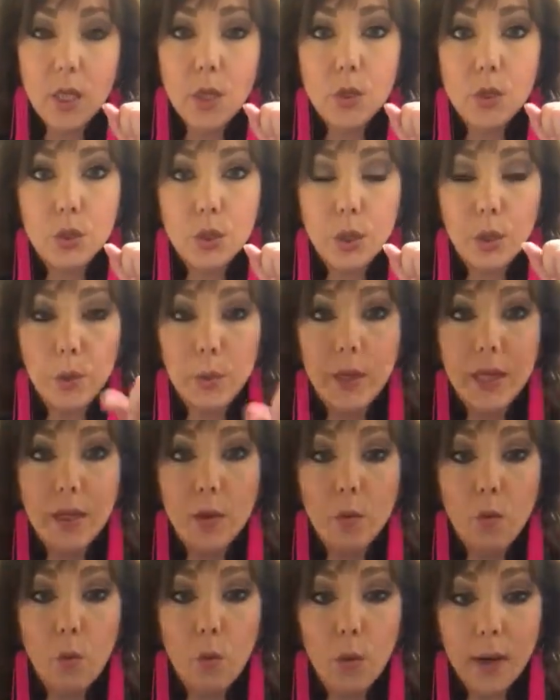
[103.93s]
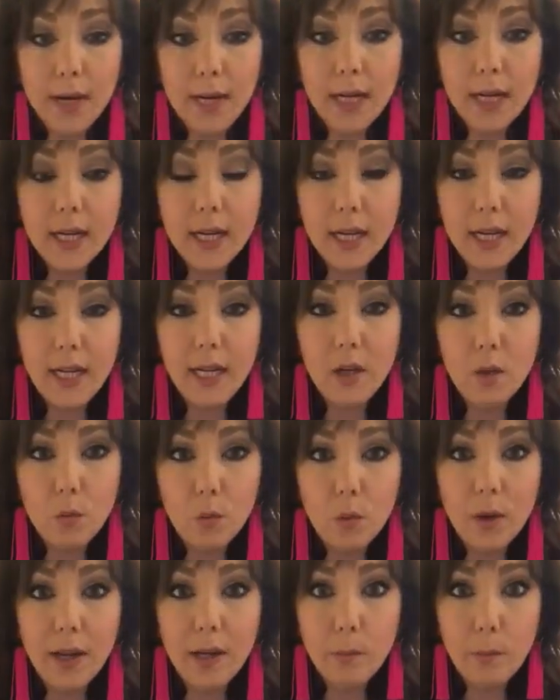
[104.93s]
So, writing
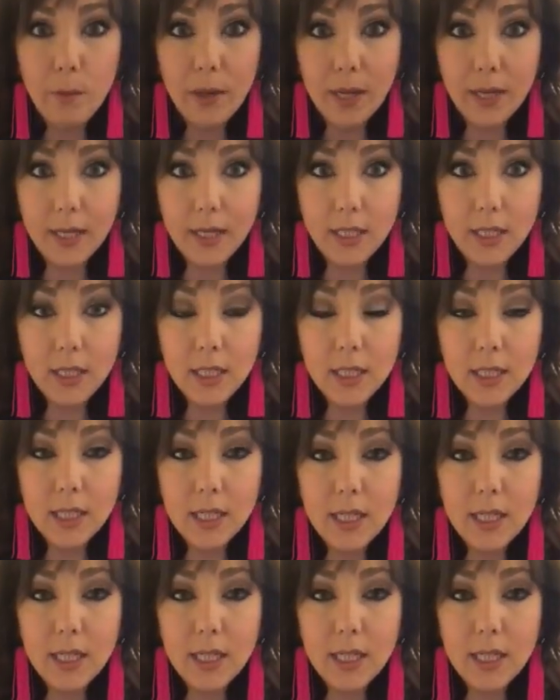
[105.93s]
in red pen